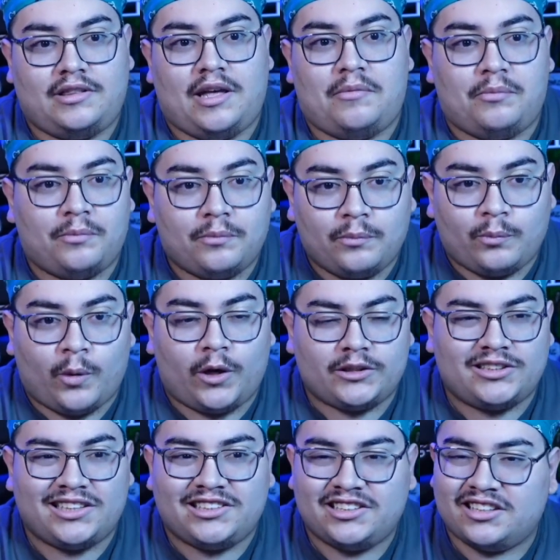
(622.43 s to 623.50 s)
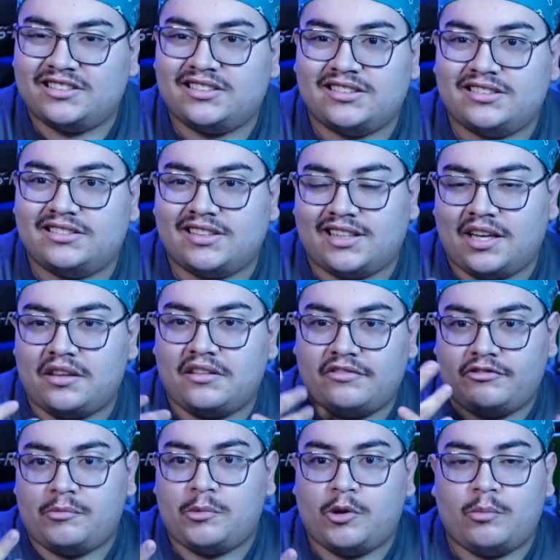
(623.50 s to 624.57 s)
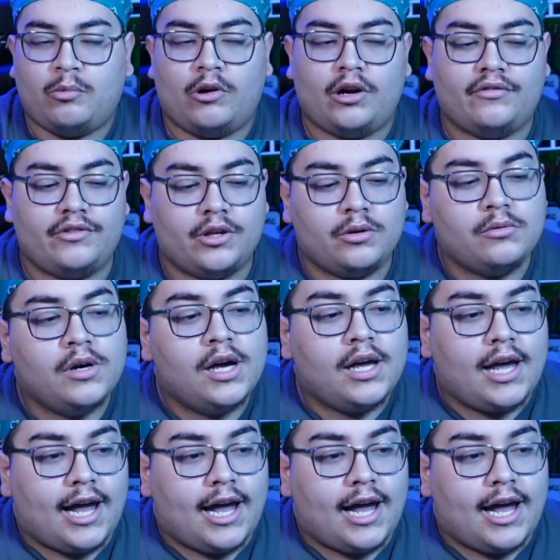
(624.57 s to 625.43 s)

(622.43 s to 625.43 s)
they weren't done justice, I guess, from your point of view.